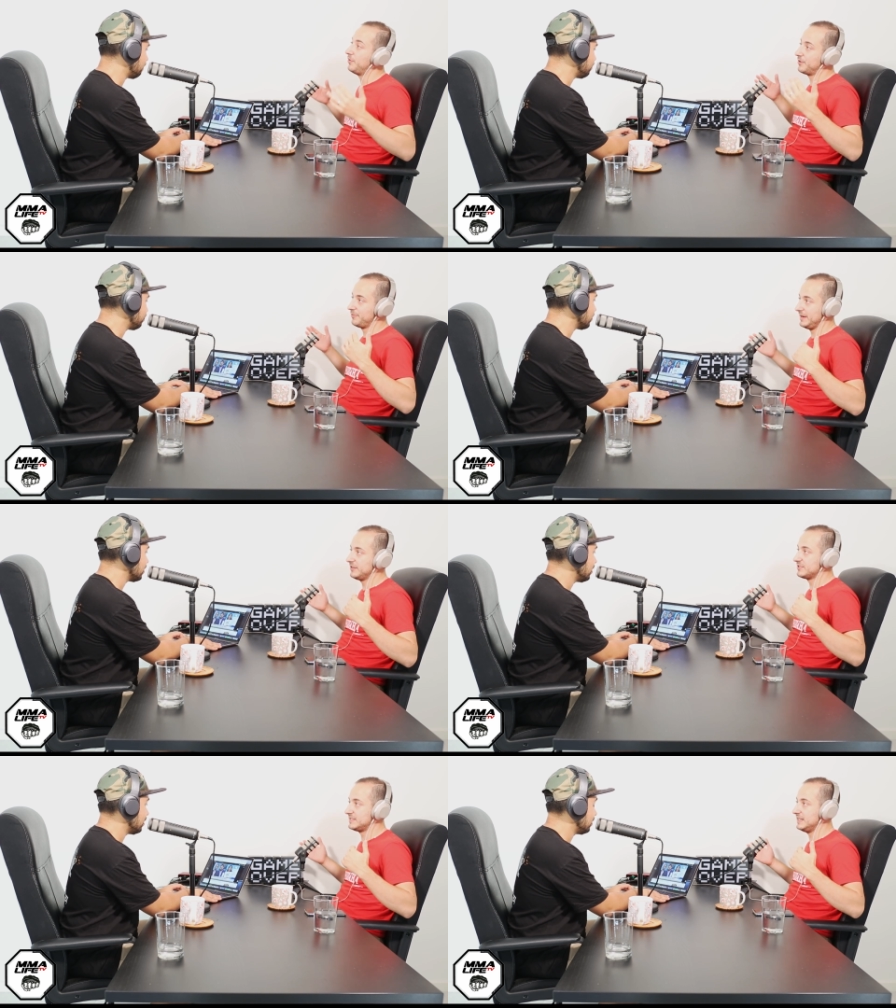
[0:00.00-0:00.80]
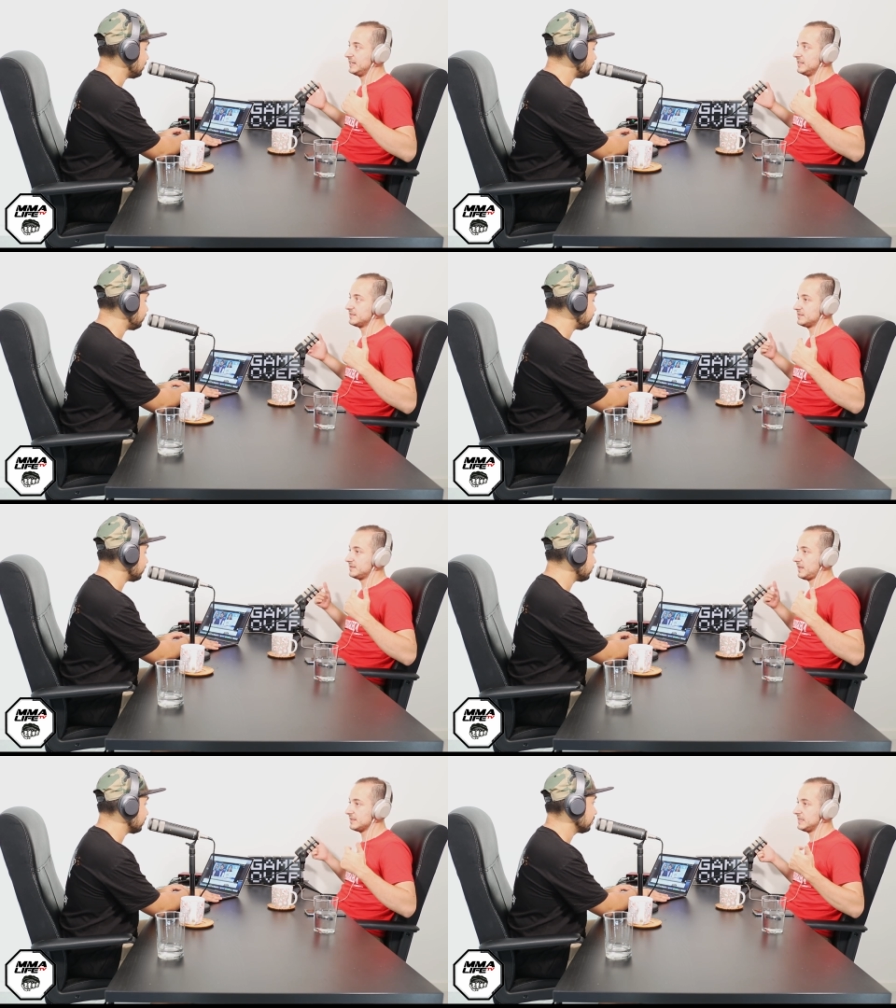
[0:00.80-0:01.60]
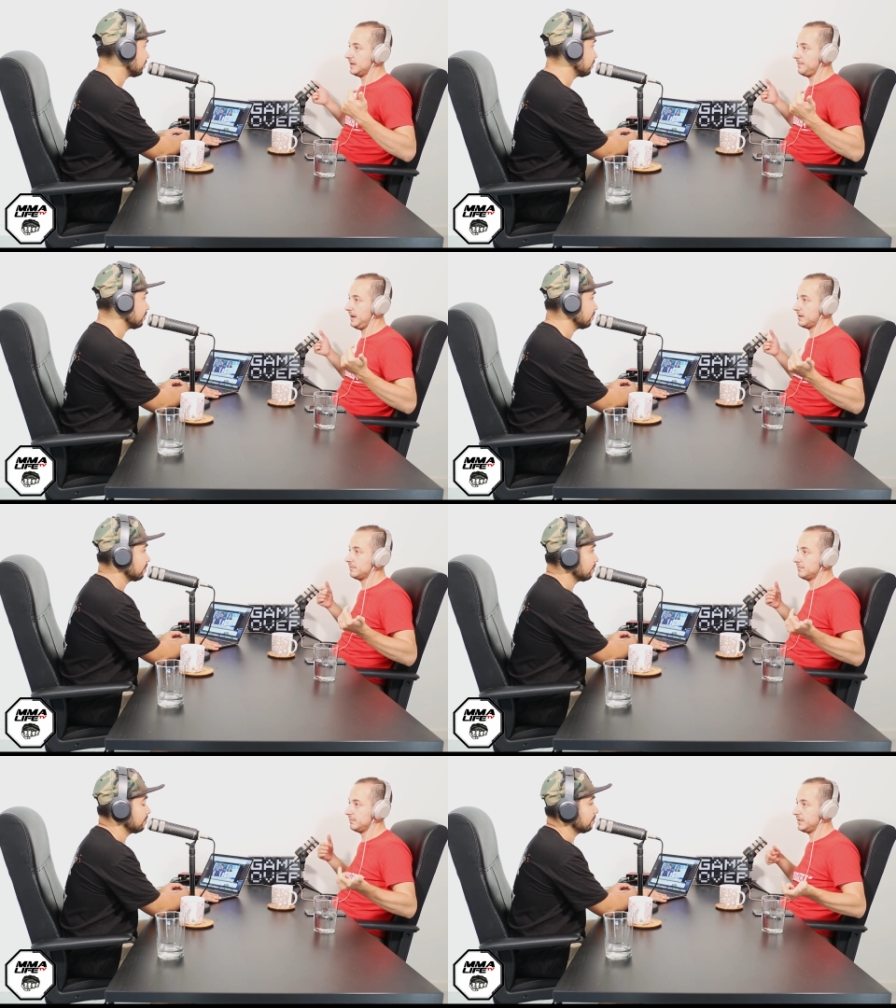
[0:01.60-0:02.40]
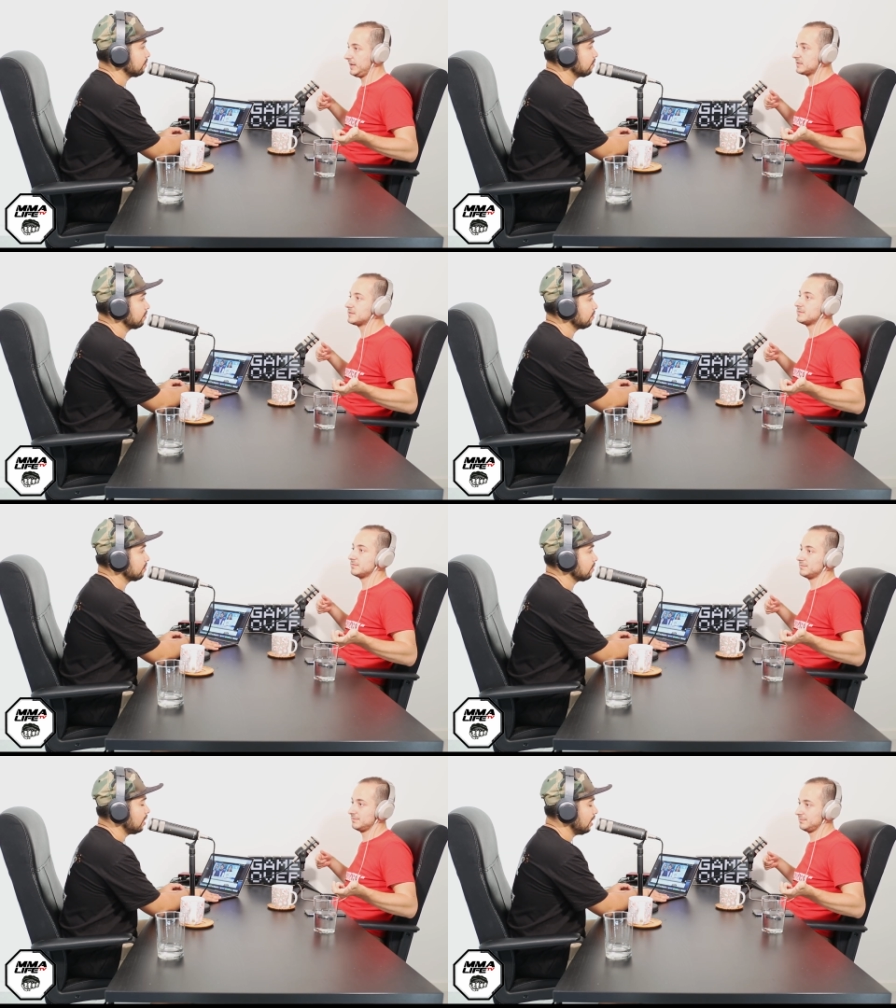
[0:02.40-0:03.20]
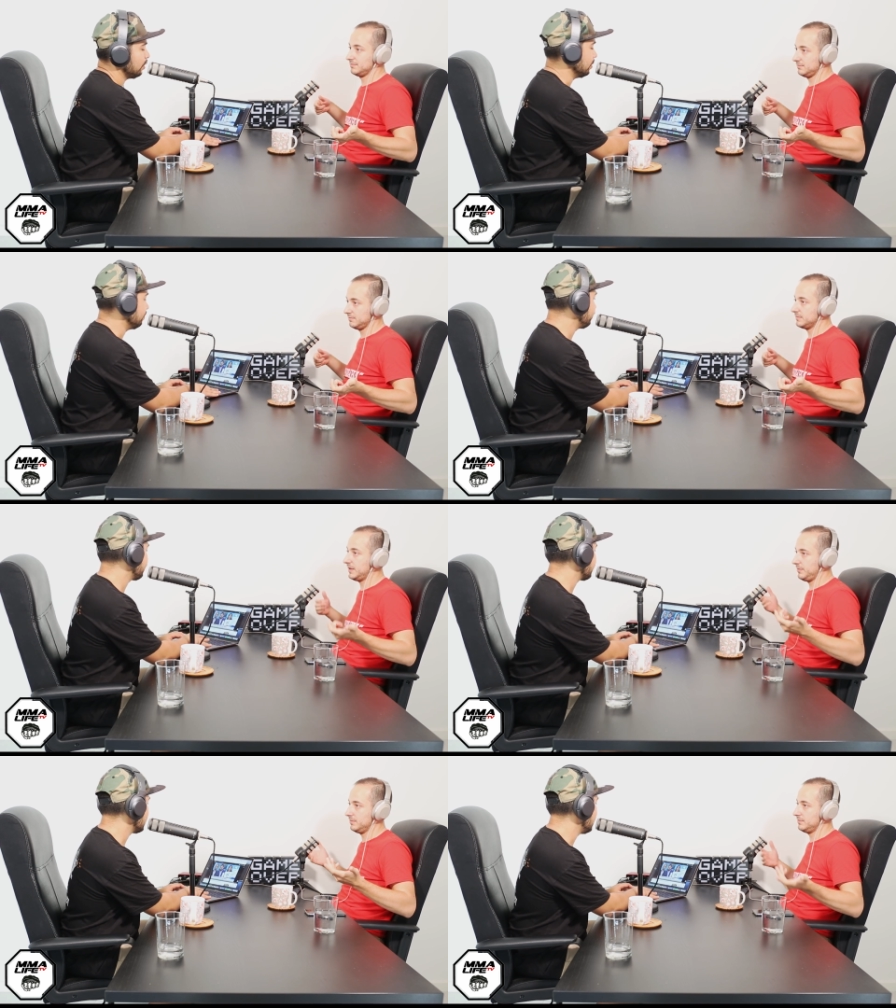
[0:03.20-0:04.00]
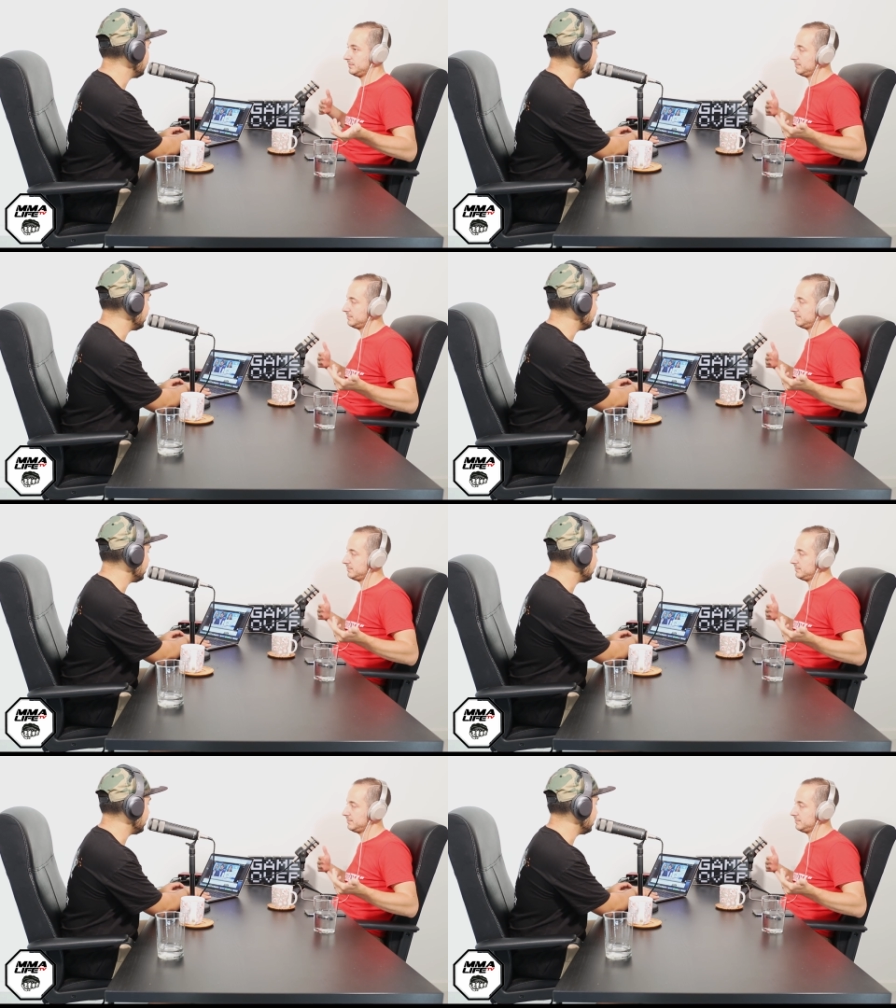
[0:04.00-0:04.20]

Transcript: What'll be interesting is does he come back the next? He will. He will. He